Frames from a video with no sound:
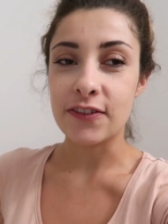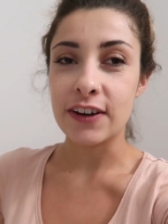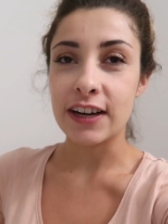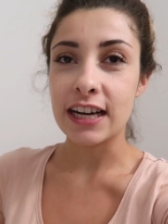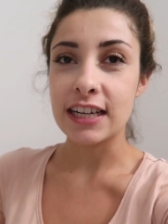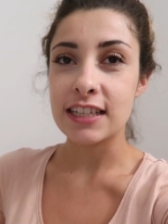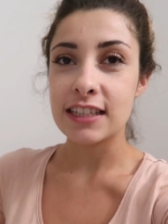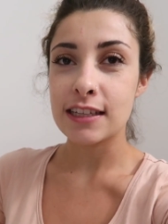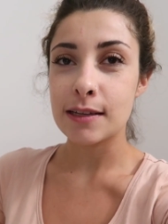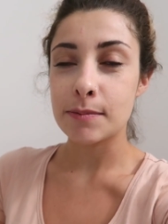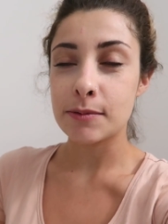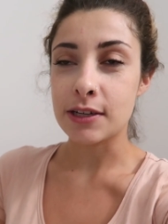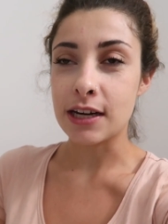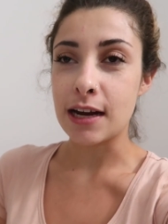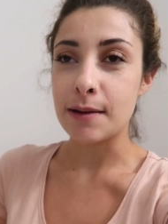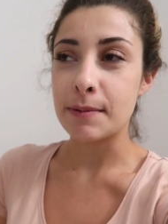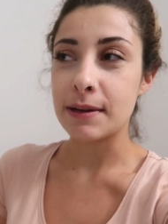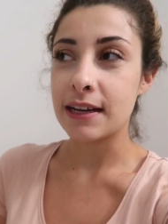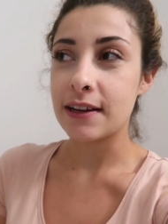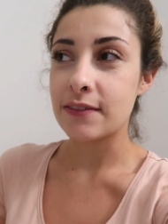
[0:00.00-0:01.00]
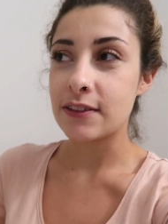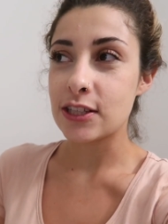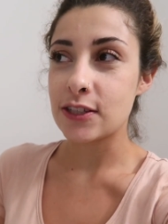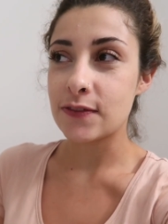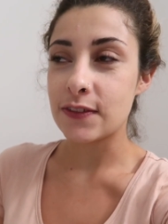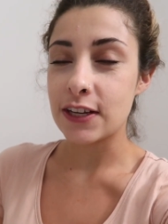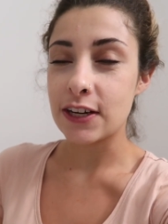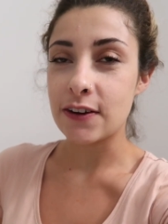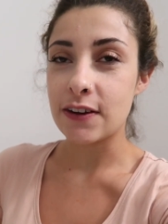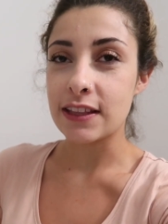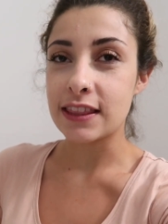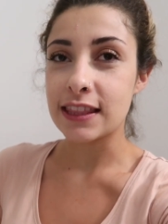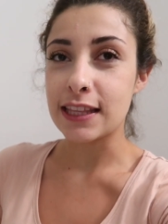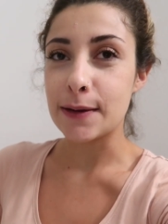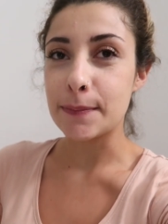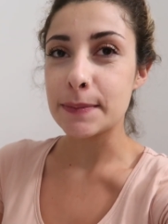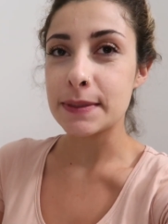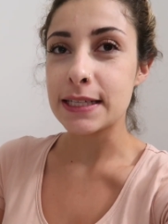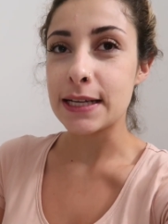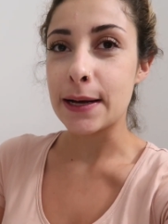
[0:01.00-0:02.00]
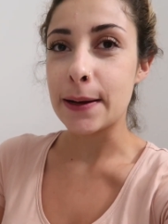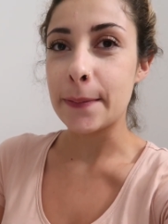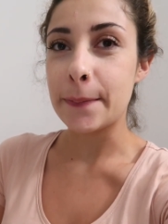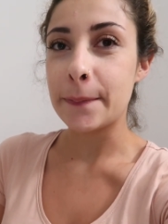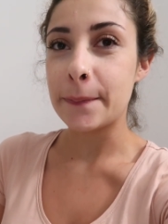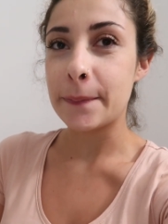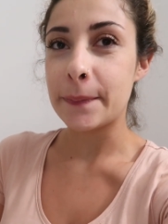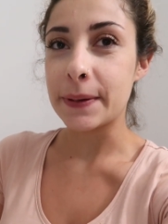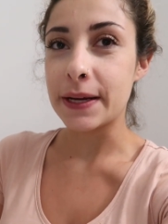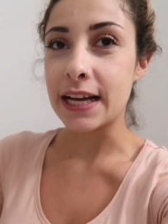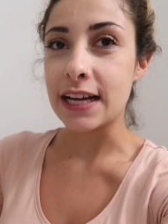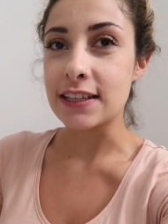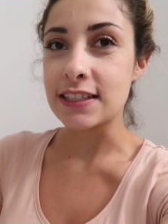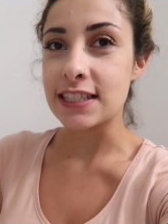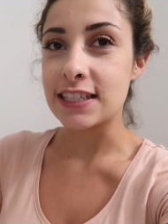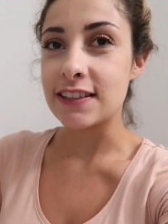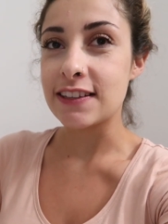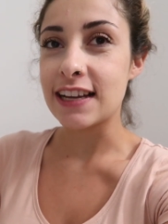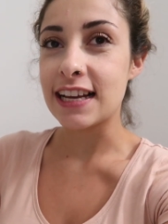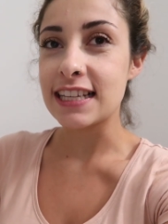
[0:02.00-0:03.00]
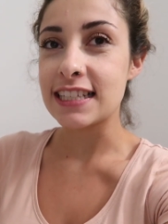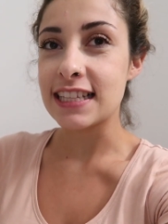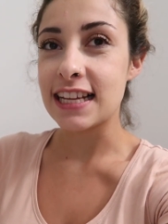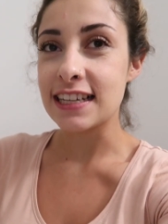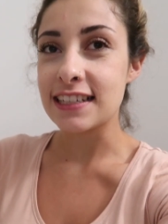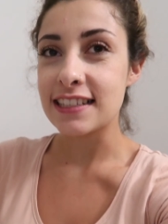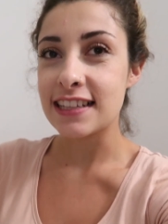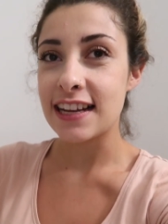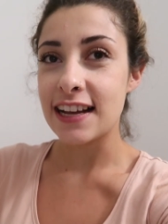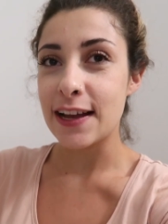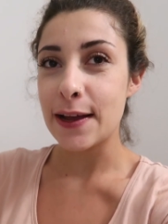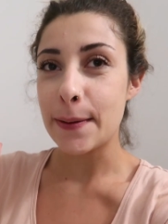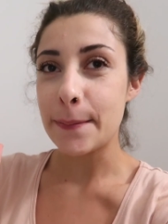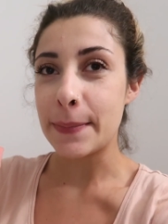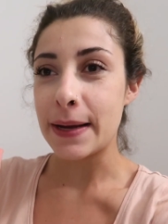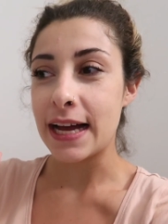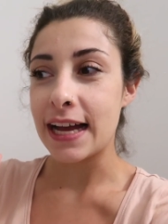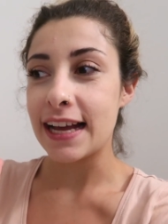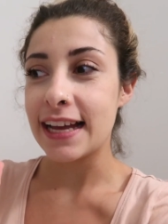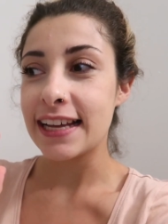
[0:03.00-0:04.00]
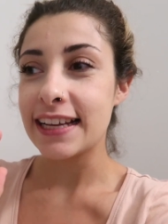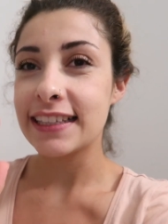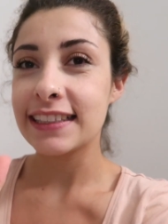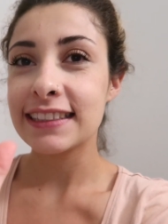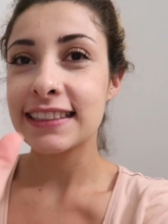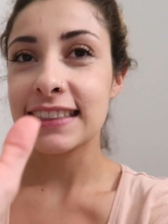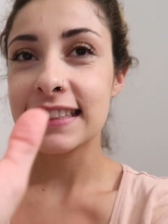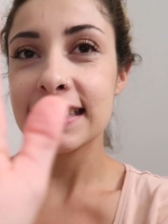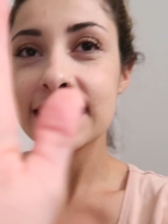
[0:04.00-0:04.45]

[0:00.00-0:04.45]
Don't forget to subscribe and give this video a thumbs up. I'll see you guys next time. Bye.